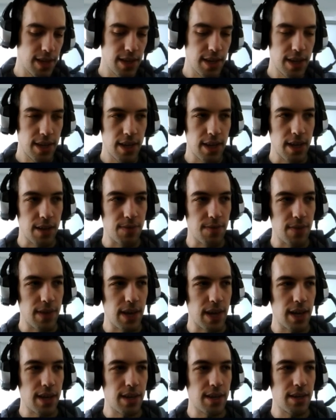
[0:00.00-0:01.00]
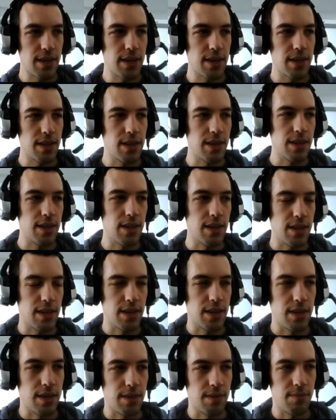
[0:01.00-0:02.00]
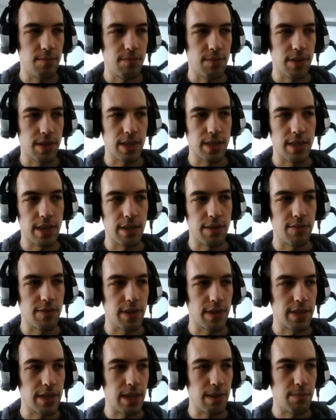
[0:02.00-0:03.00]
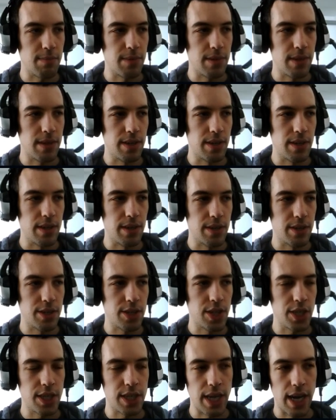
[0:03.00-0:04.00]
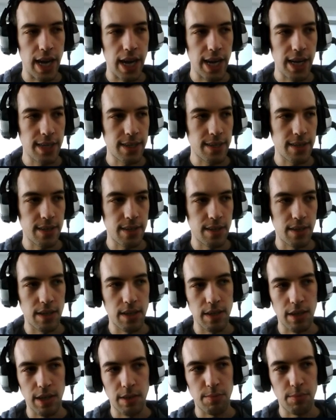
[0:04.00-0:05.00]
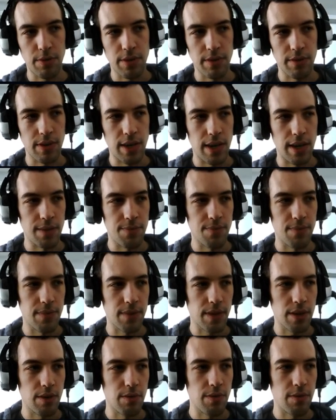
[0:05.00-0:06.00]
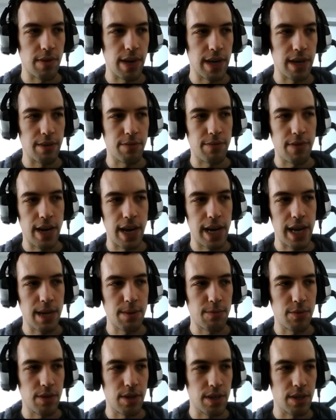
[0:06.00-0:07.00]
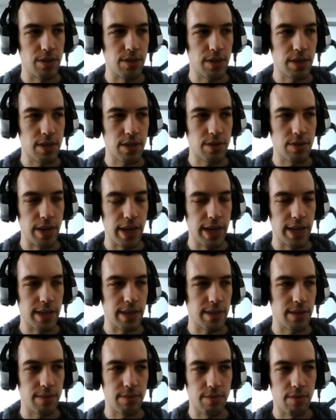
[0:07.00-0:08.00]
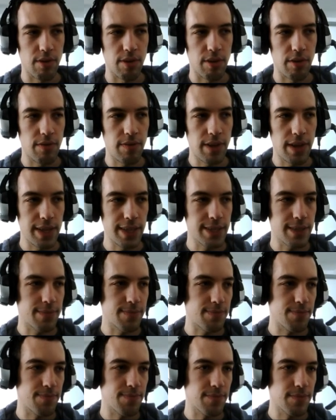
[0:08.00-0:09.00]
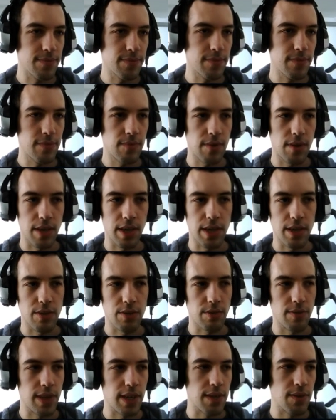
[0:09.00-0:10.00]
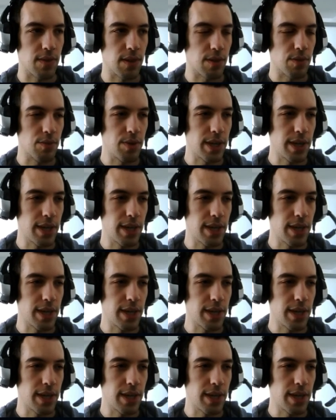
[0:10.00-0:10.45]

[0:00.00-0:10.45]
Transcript: and then you can say, for example, JIT add, and you can put go with either filename or dot to add all files. Or you can do that in the GUI.